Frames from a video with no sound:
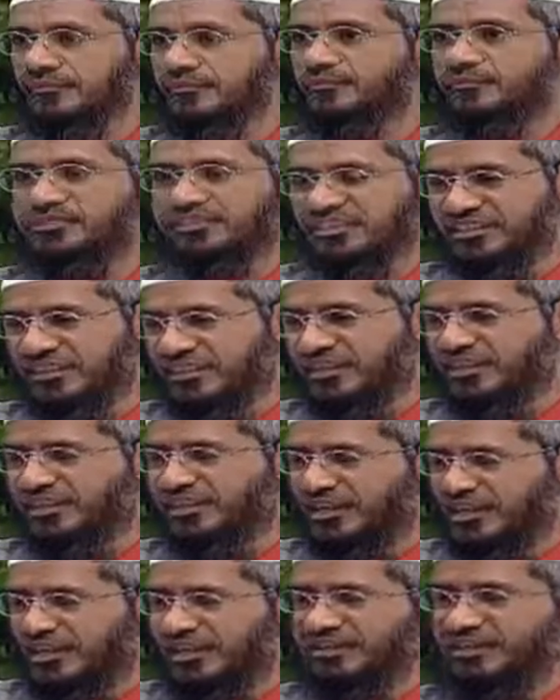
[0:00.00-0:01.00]
Mustadrak
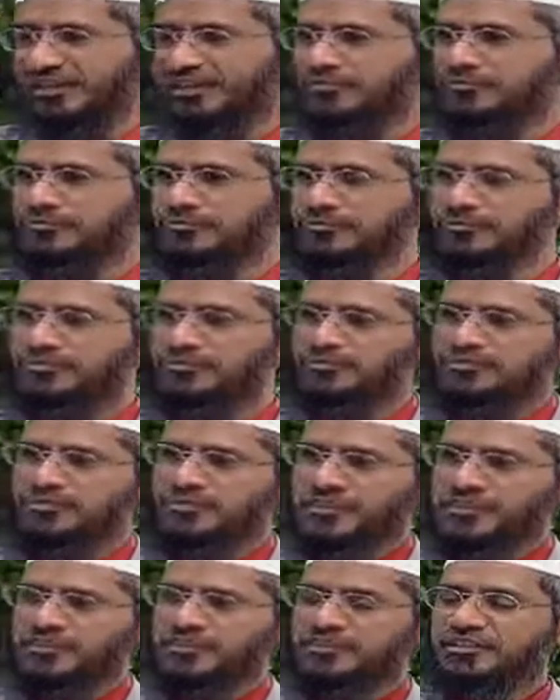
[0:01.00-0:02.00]
al-Hakim,
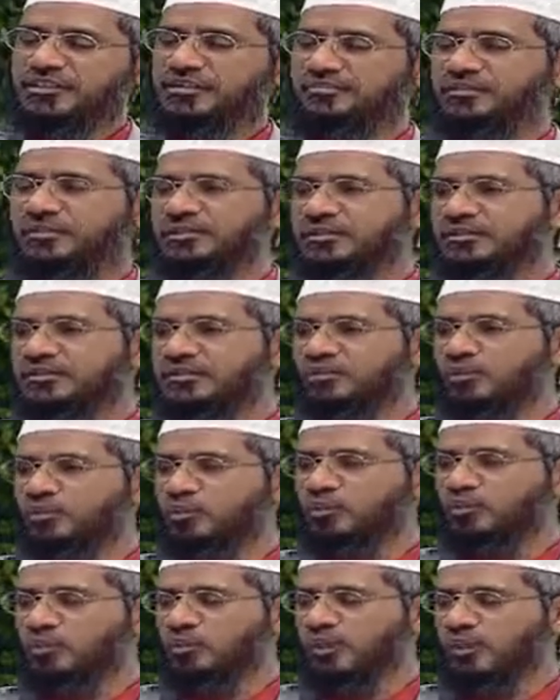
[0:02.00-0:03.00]
hadith number
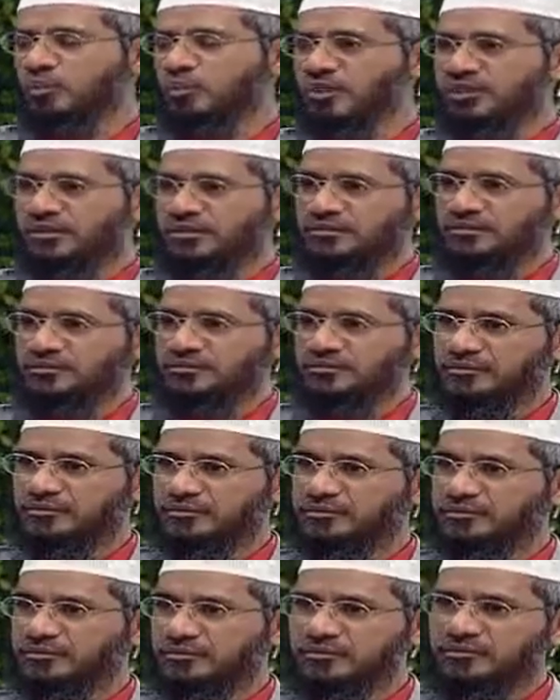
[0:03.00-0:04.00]

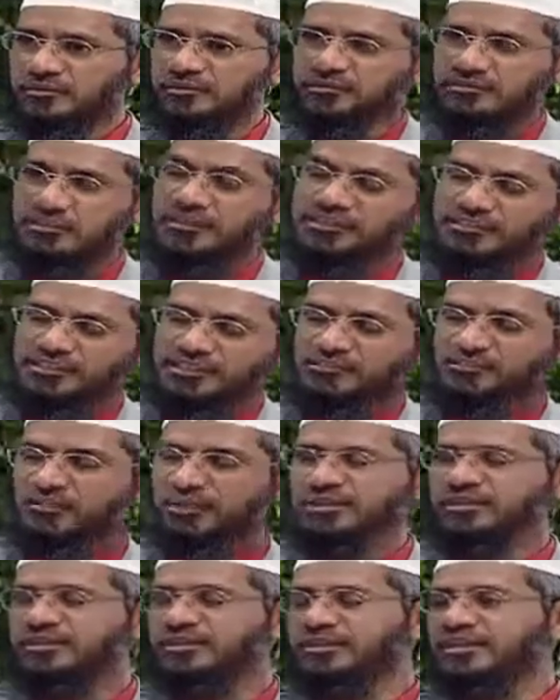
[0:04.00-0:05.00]

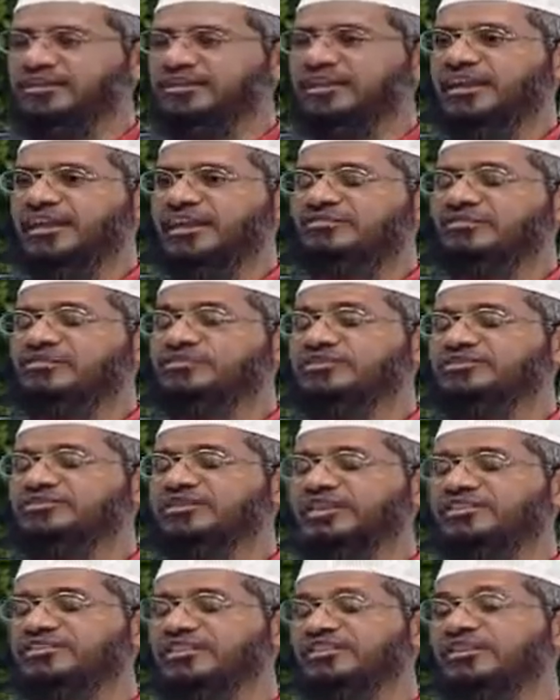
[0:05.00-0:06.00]
1161, that anyone who
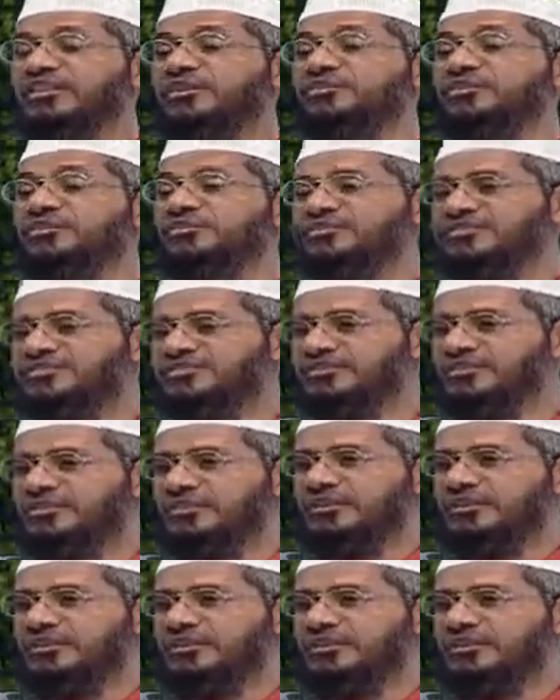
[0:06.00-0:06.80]
recites 100 verses,